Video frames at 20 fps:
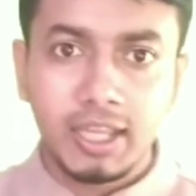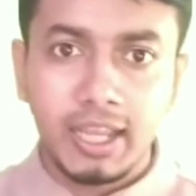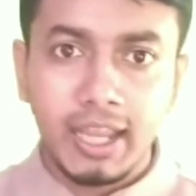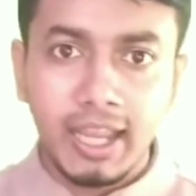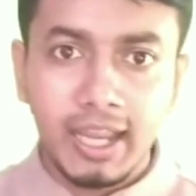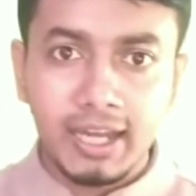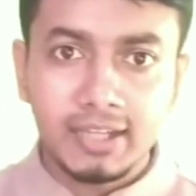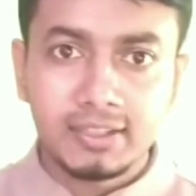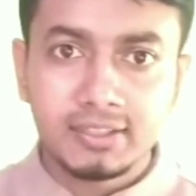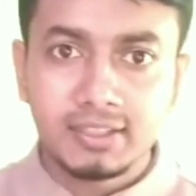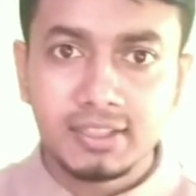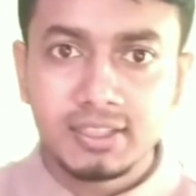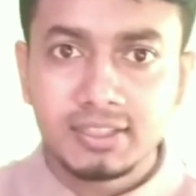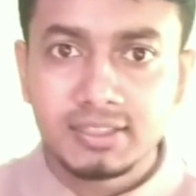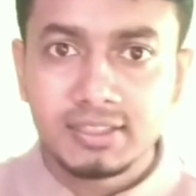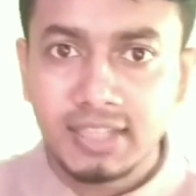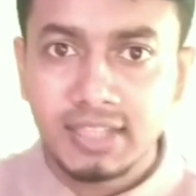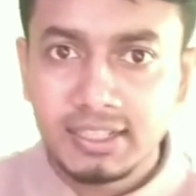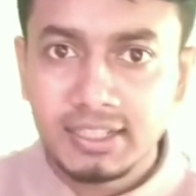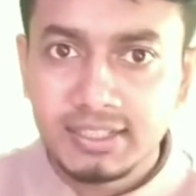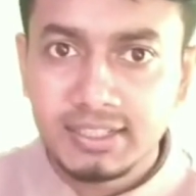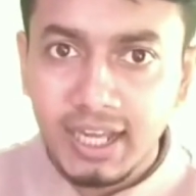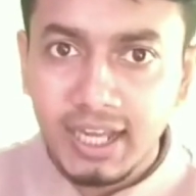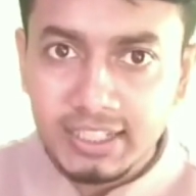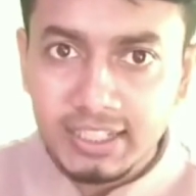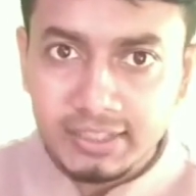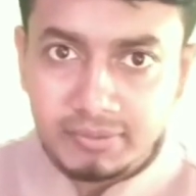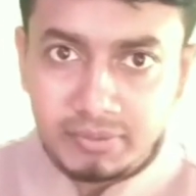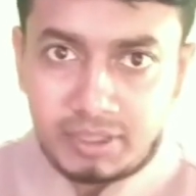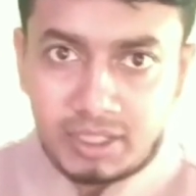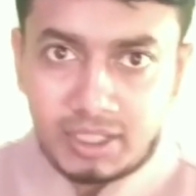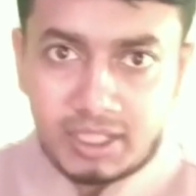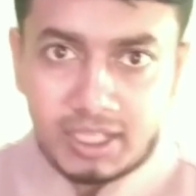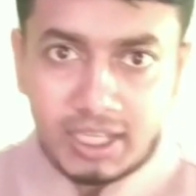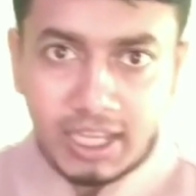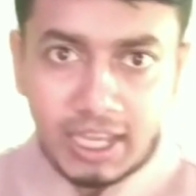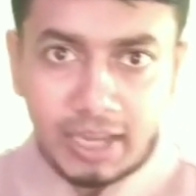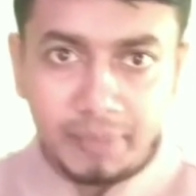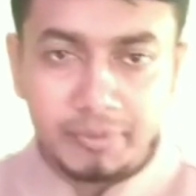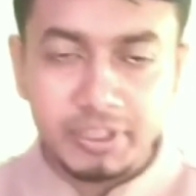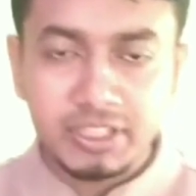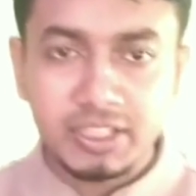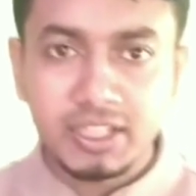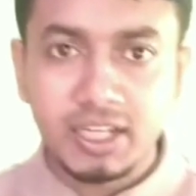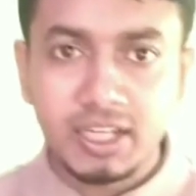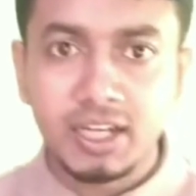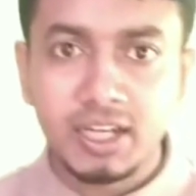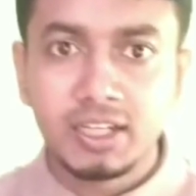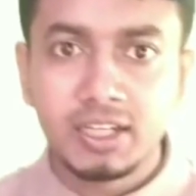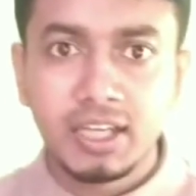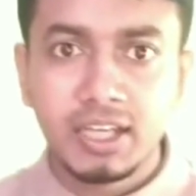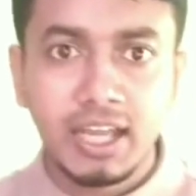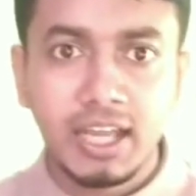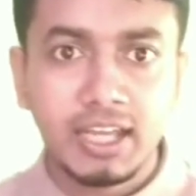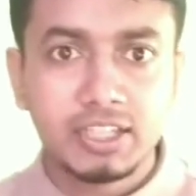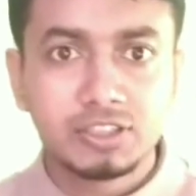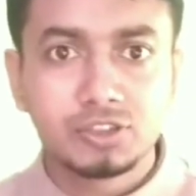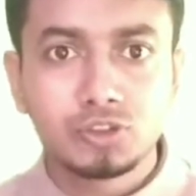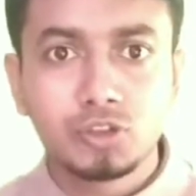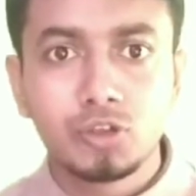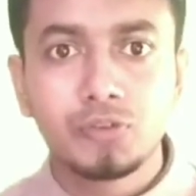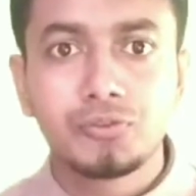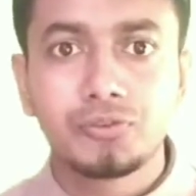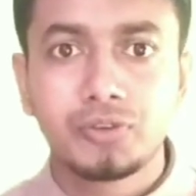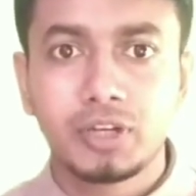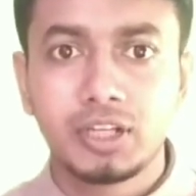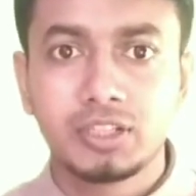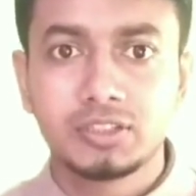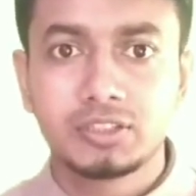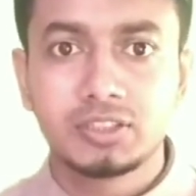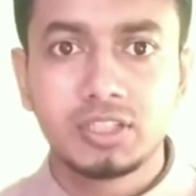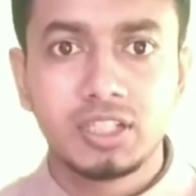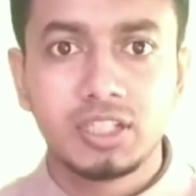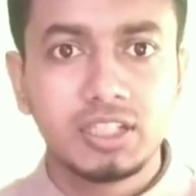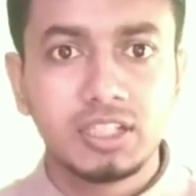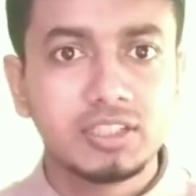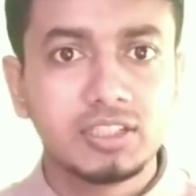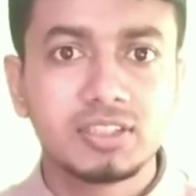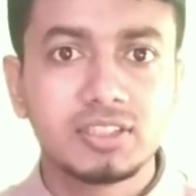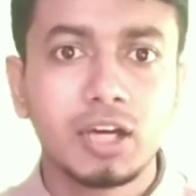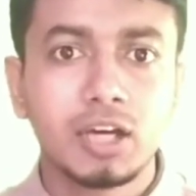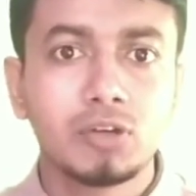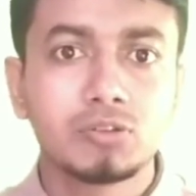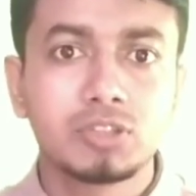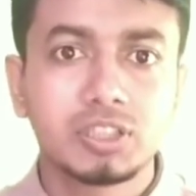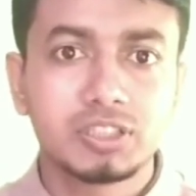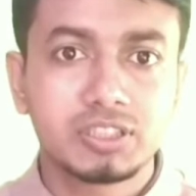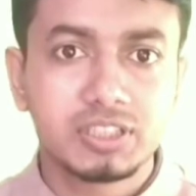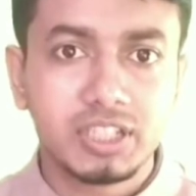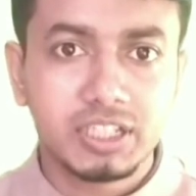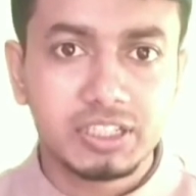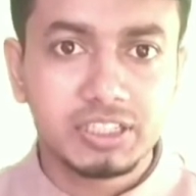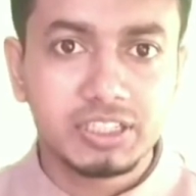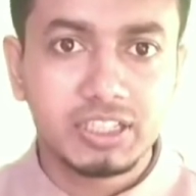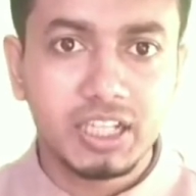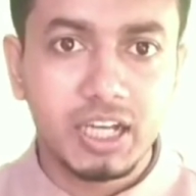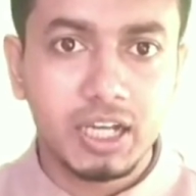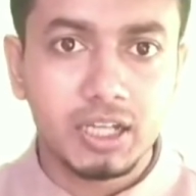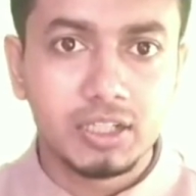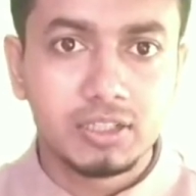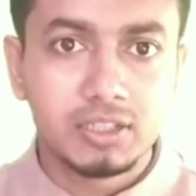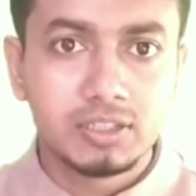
And that time, America has no friends in Southeast Asia.